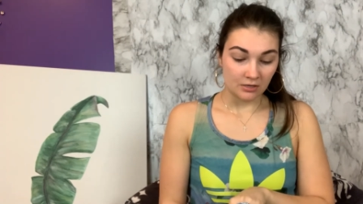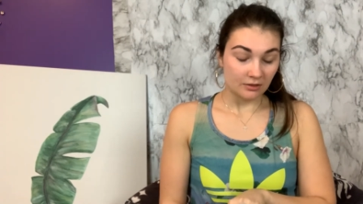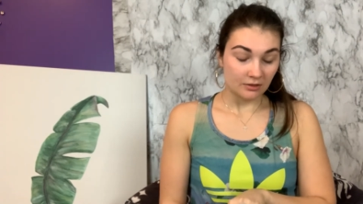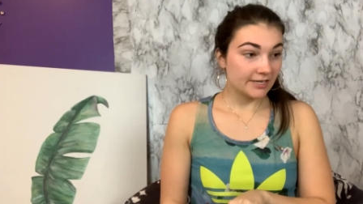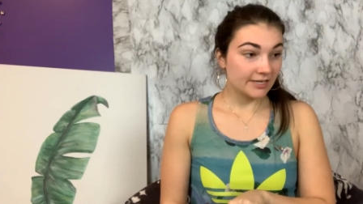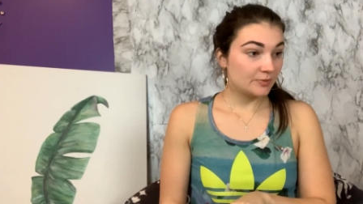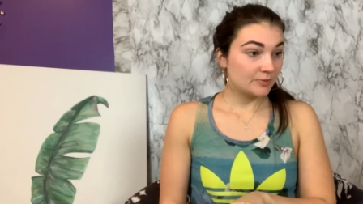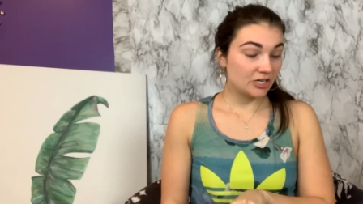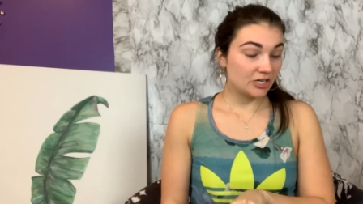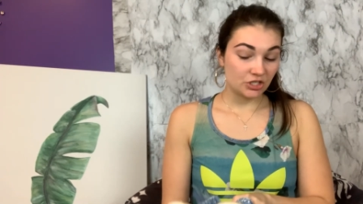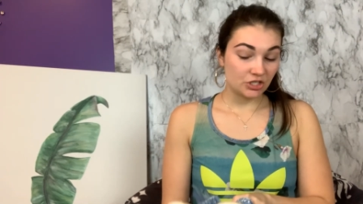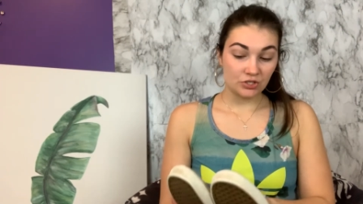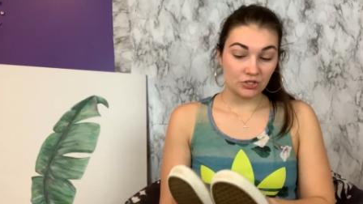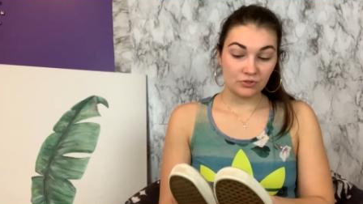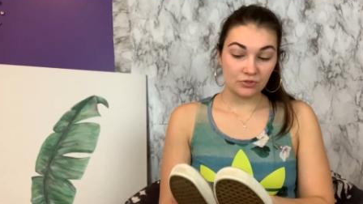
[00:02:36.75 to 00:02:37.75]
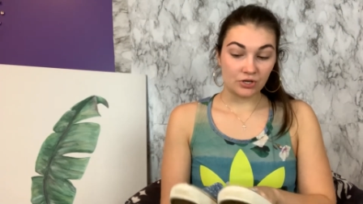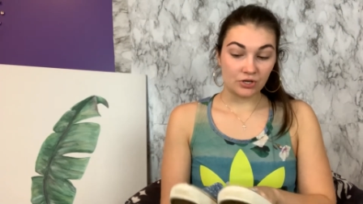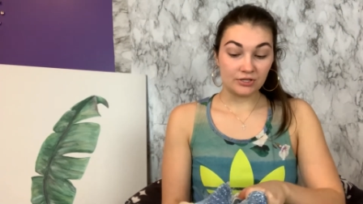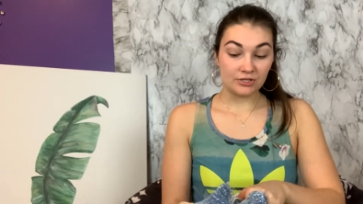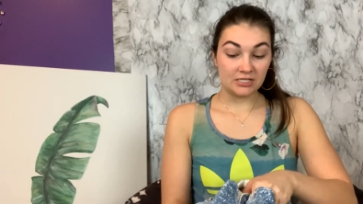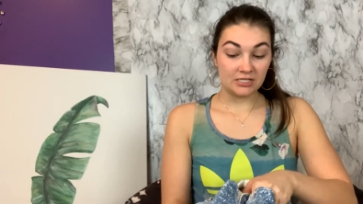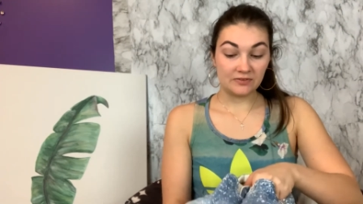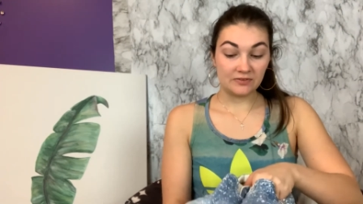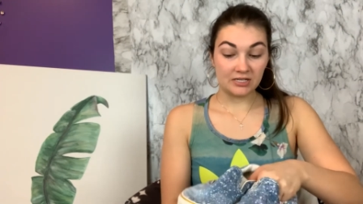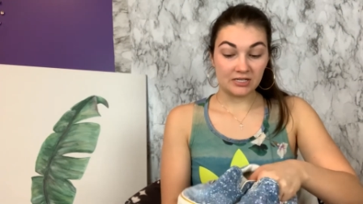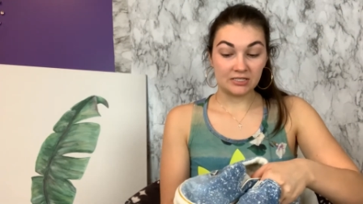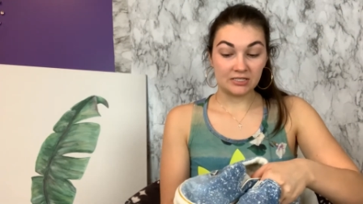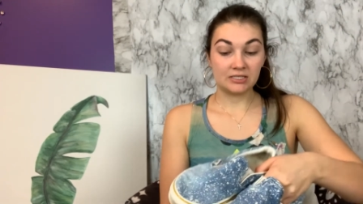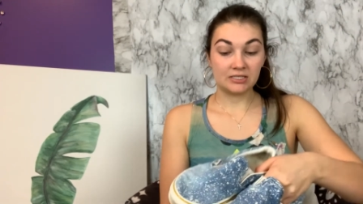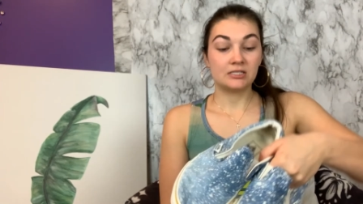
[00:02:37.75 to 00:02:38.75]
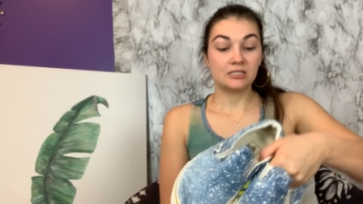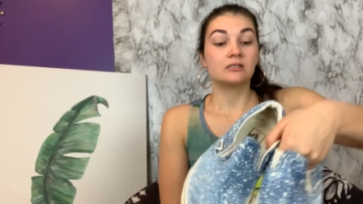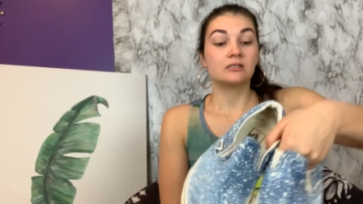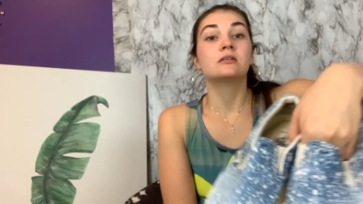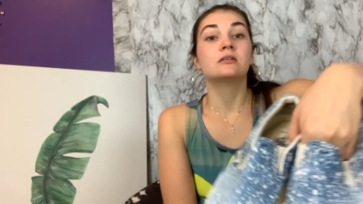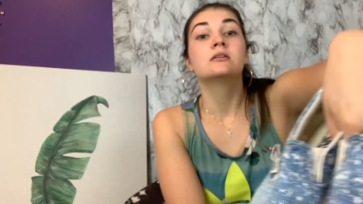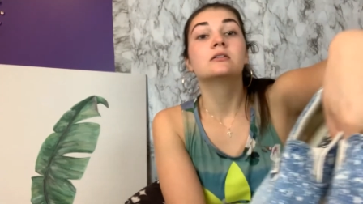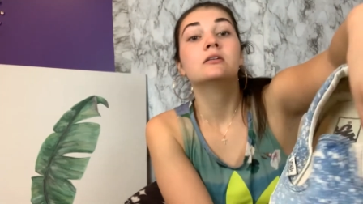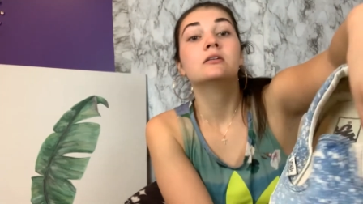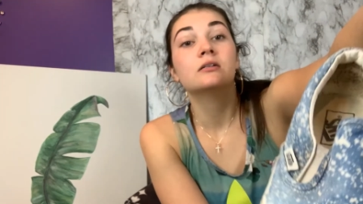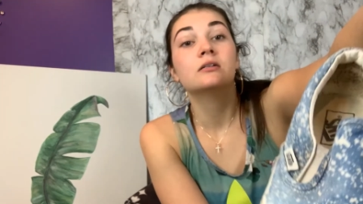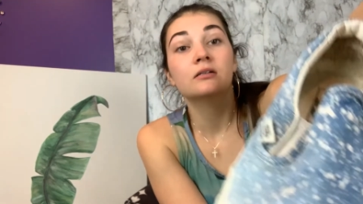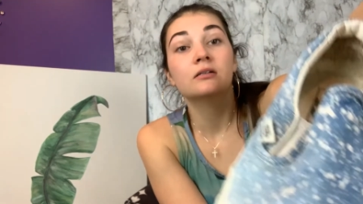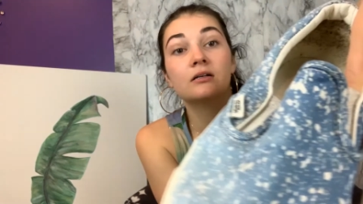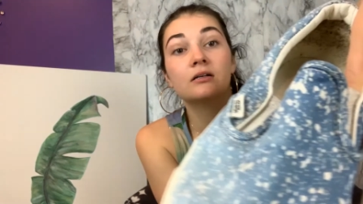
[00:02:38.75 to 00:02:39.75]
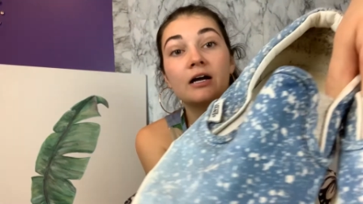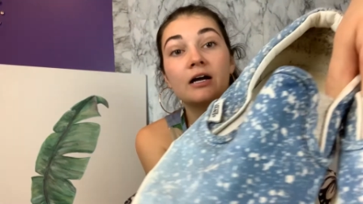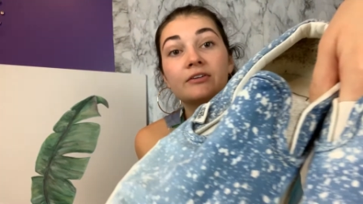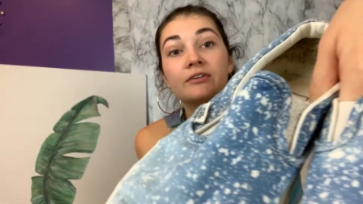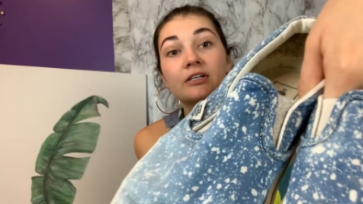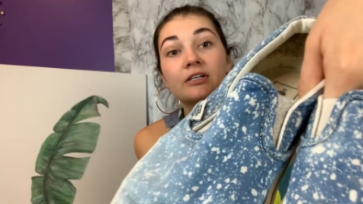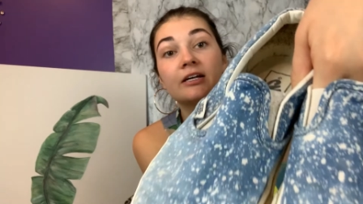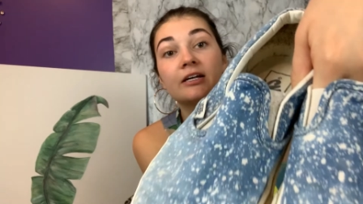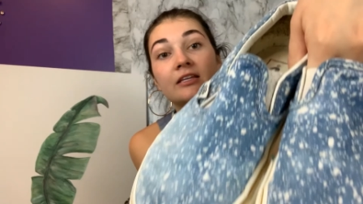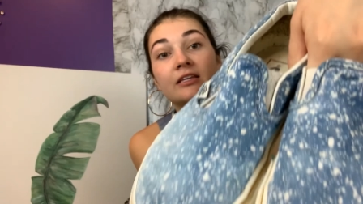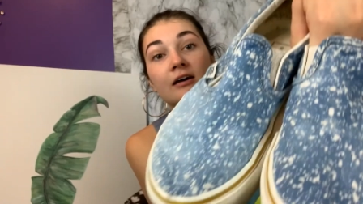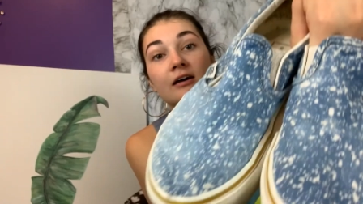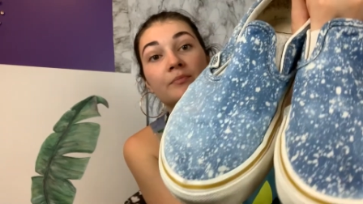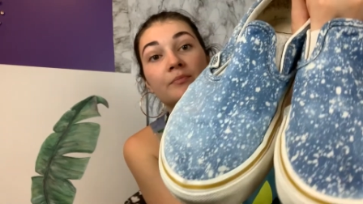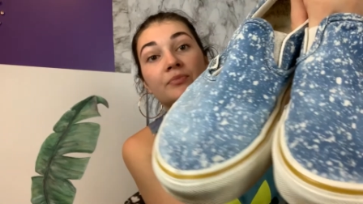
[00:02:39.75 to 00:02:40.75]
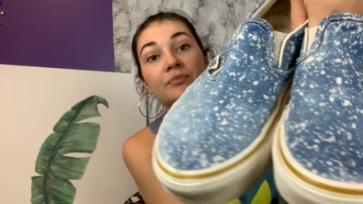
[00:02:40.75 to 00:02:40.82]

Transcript: Last pair of shoes are these Vans. I really like them.